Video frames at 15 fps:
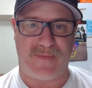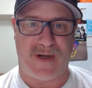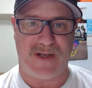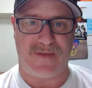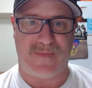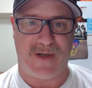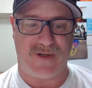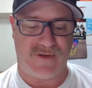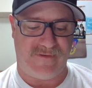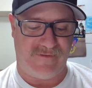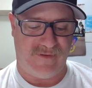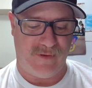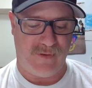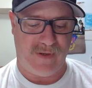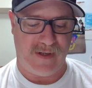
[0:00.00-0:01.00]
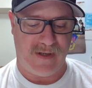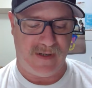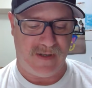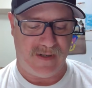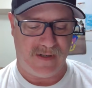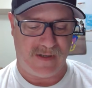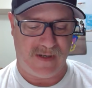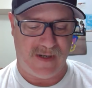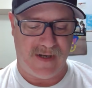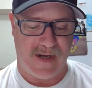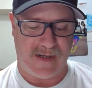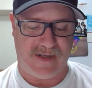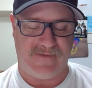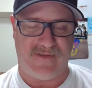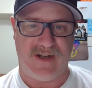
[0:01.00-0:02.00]
by special fluid
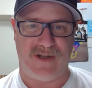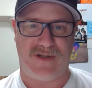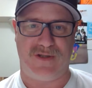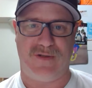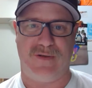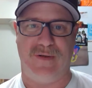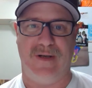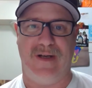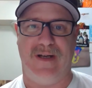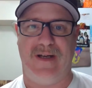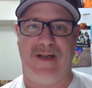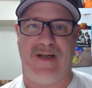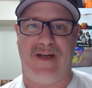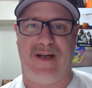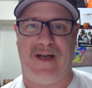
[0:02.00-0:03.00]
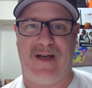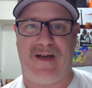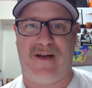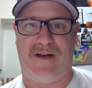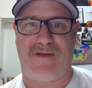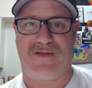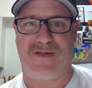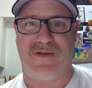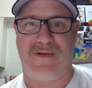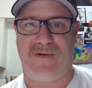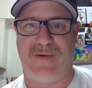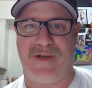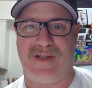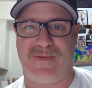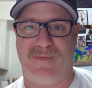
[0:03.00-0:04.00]
connective tissue, also
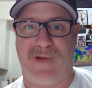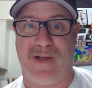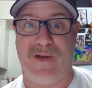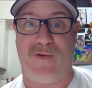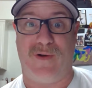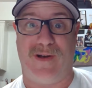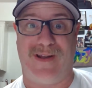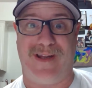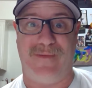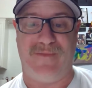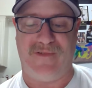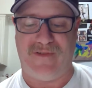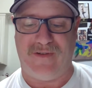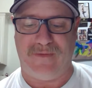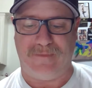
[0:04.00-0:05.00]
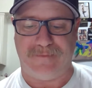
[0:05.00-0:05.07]
known as blood or lymph.